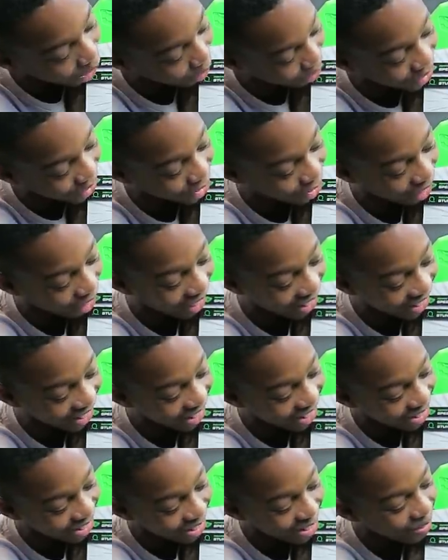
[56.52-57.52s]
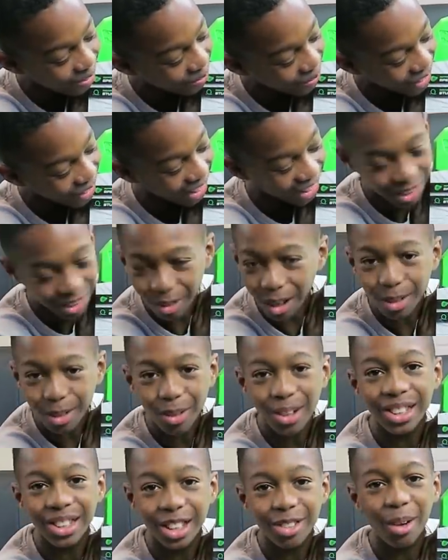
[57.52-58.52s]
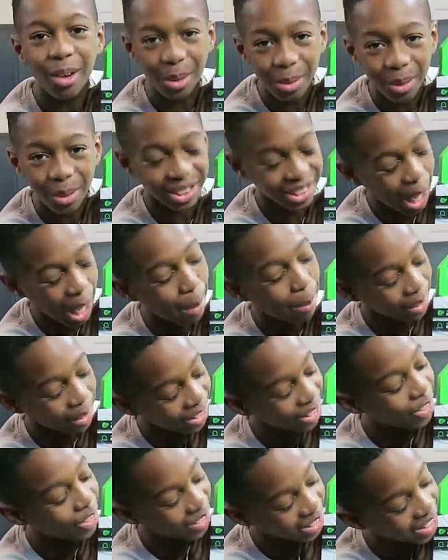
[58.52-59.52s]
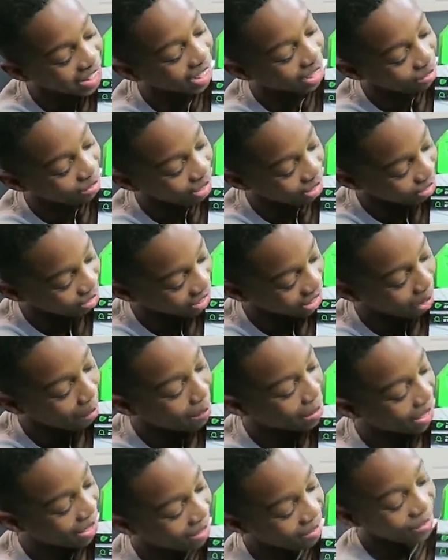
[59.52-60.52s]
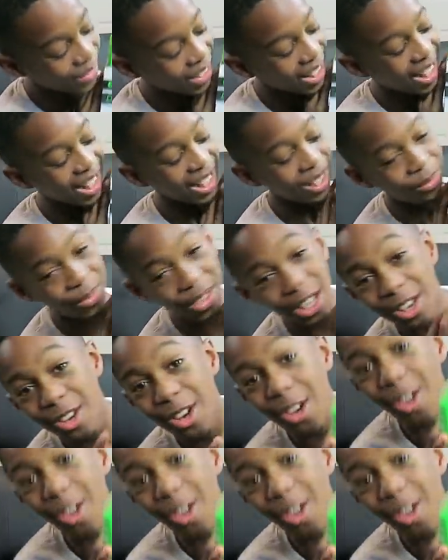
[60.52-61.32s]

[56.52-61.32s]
off the track. And the red one's happy. You can tell the red one's happy. And if you